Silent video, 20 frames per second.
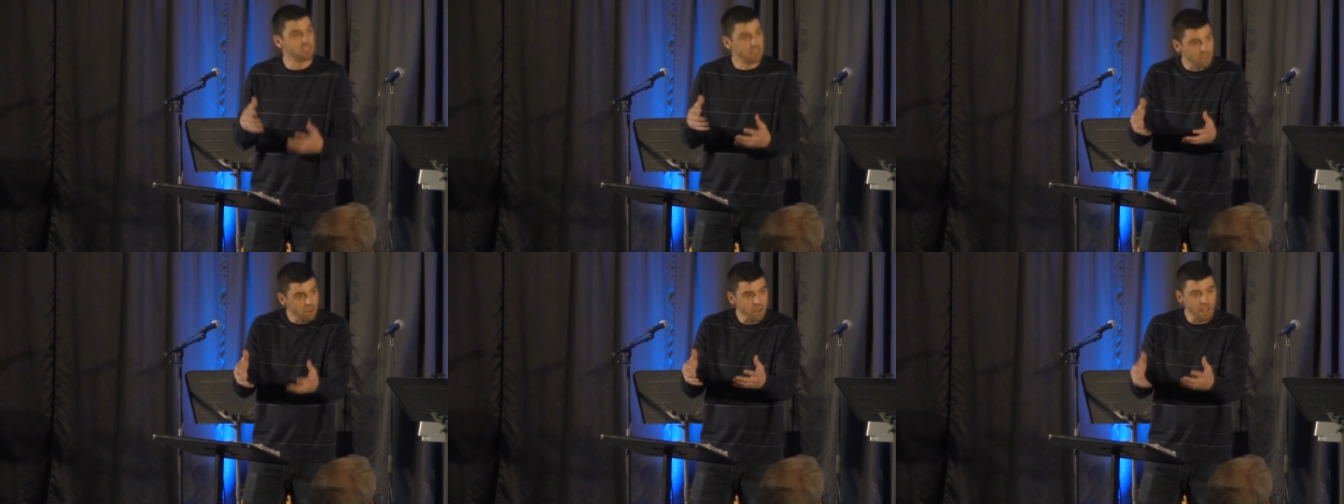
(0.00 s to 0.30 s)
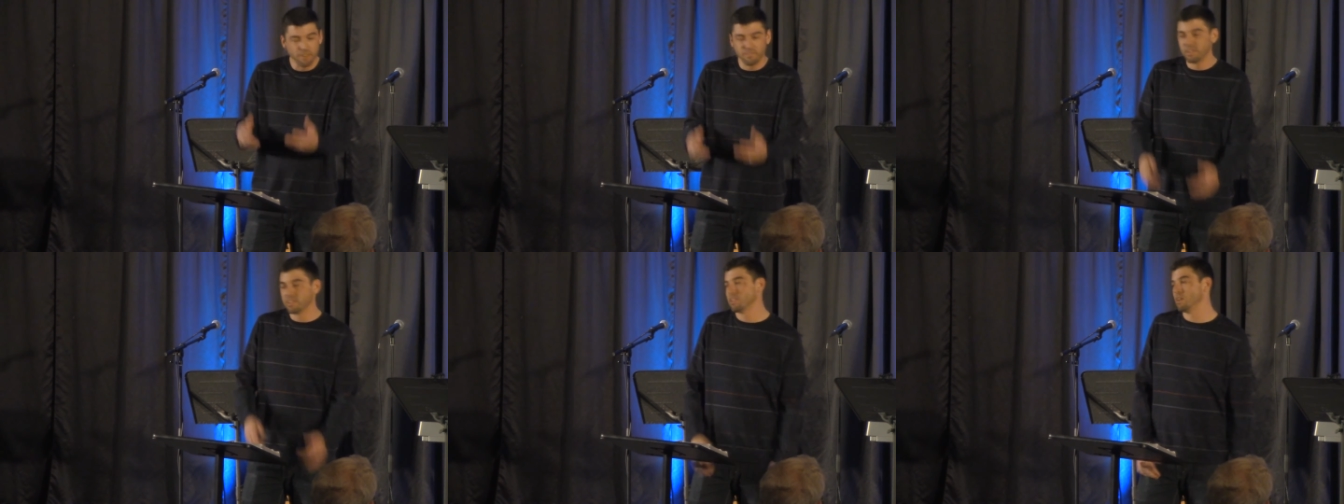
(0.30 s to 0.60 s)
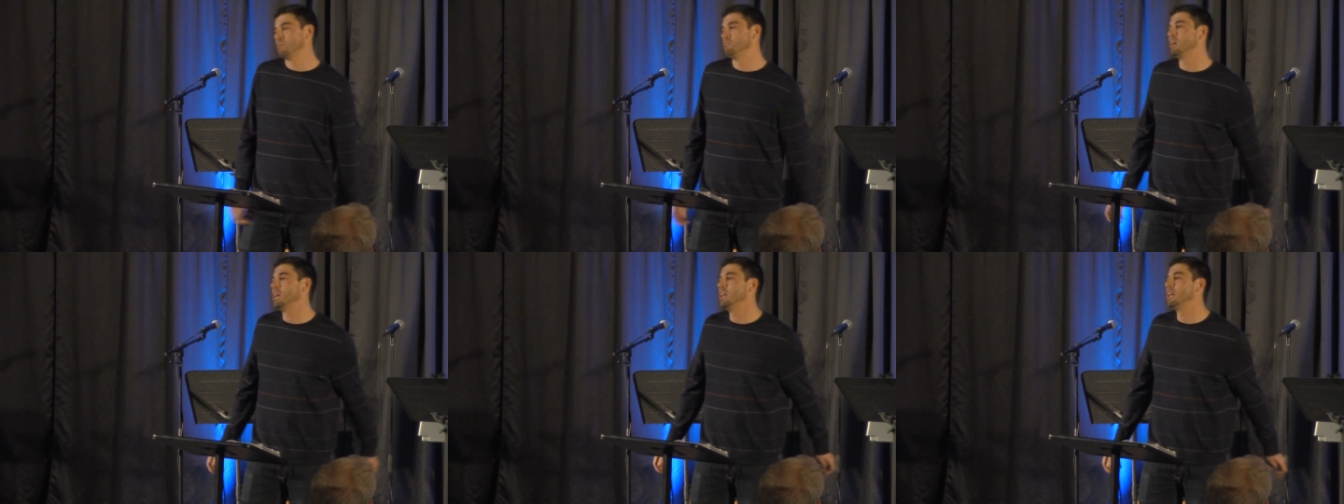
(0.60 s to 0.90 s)
and they're having
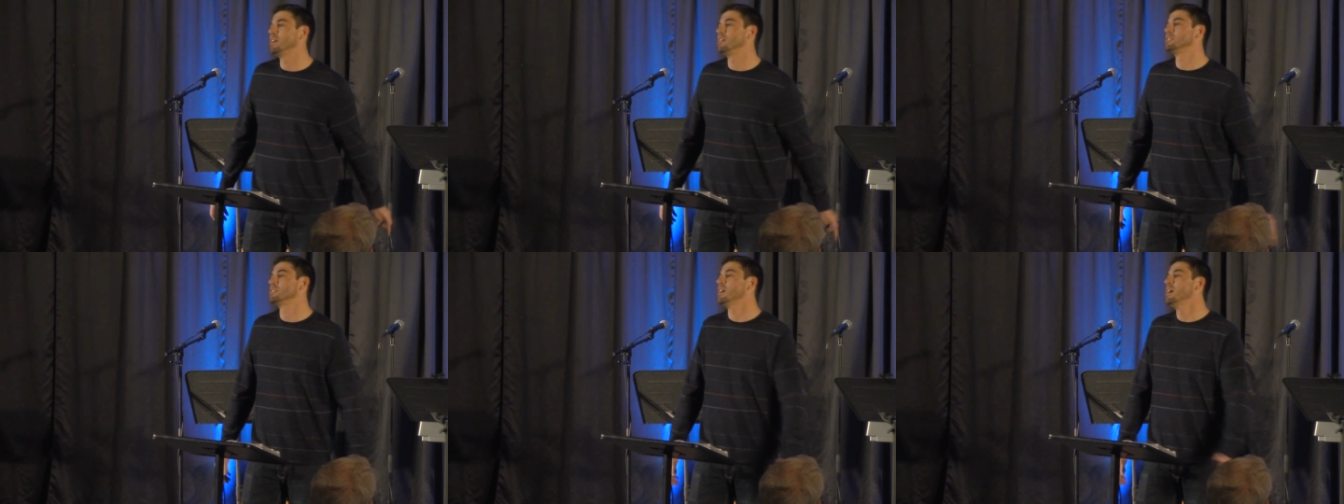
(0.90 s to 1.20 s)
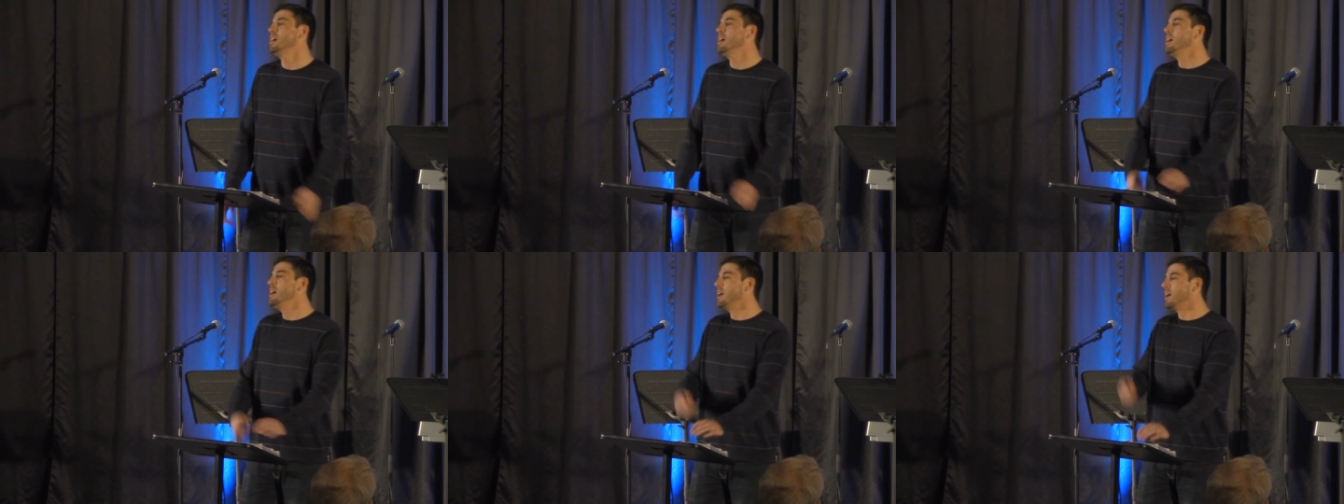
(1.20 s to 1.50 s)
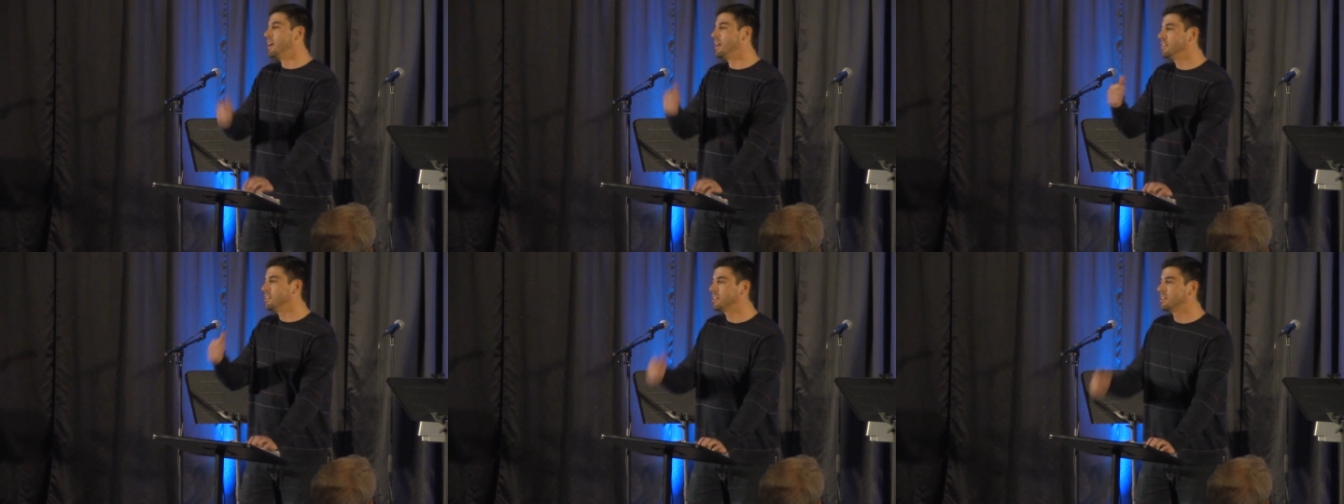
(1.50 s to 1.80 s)
their meetings.
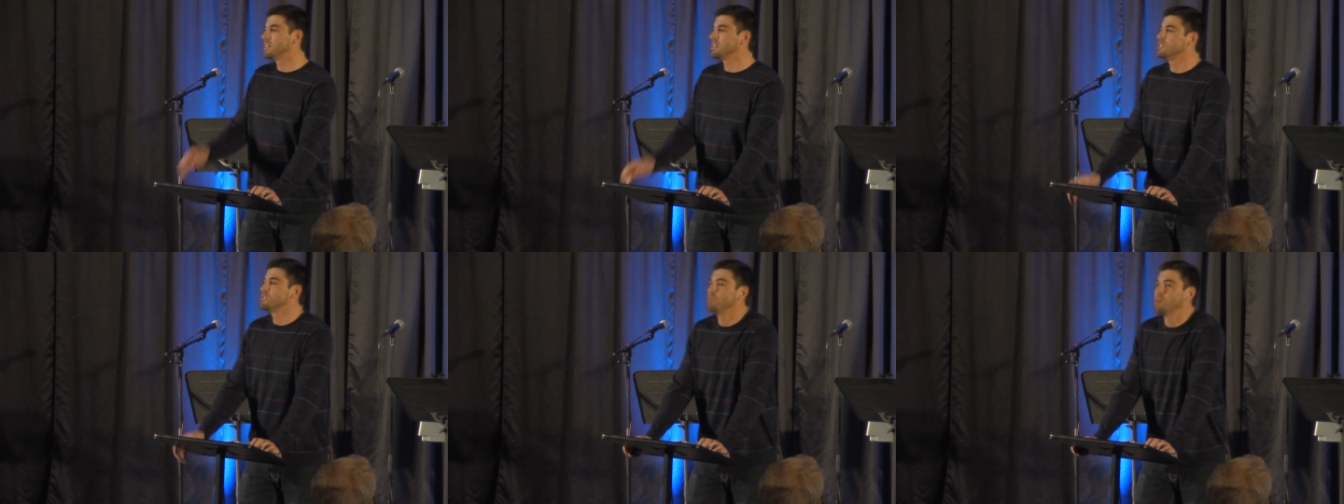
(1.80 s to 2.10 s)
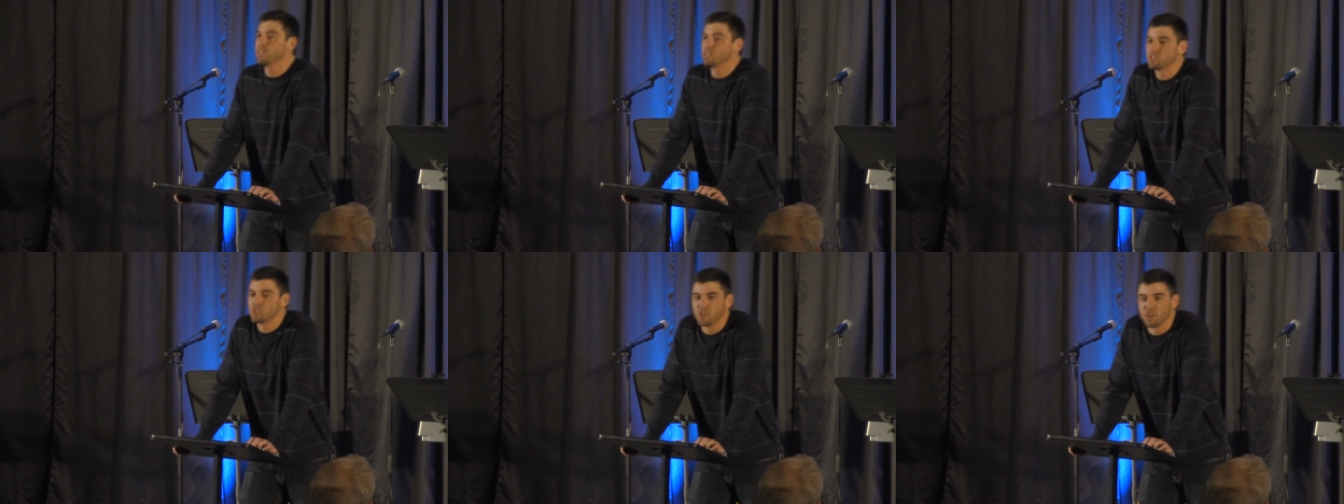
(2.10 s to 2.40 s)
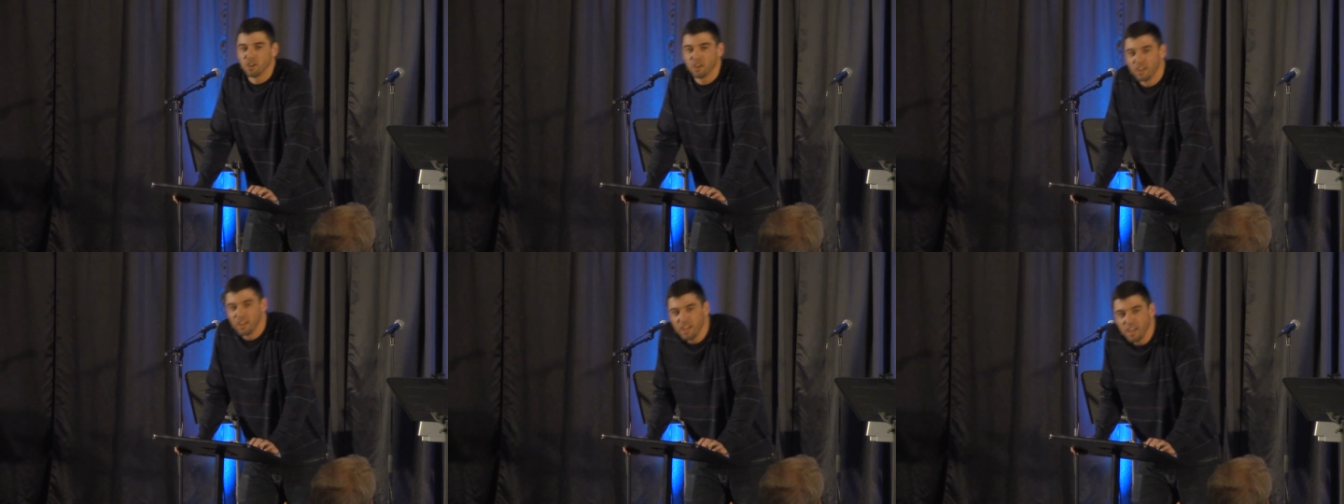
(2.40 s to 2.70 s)
And I look at this
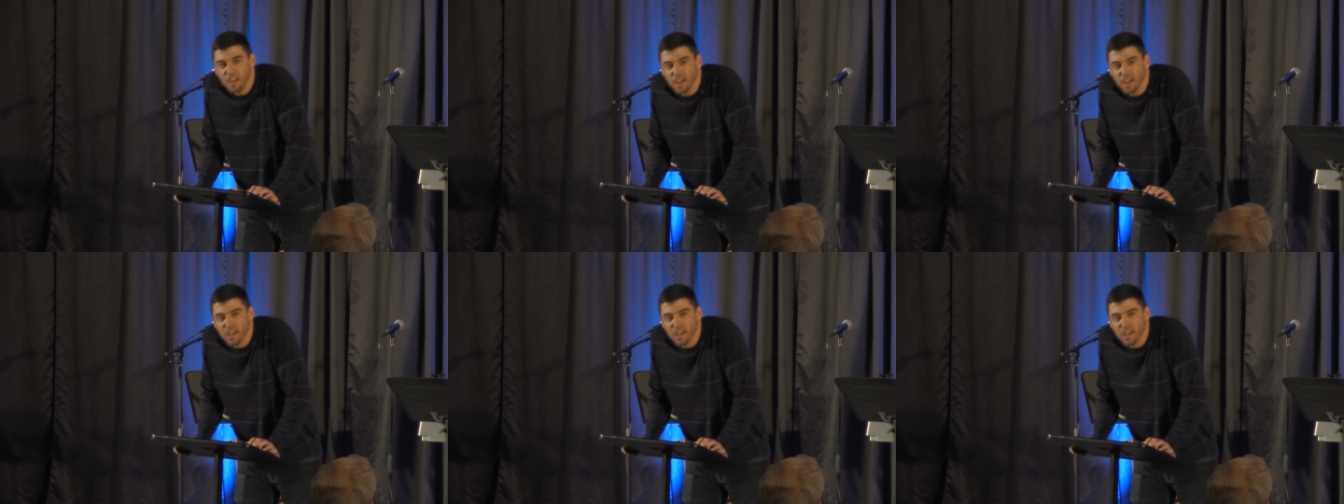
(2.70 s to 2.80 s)
picture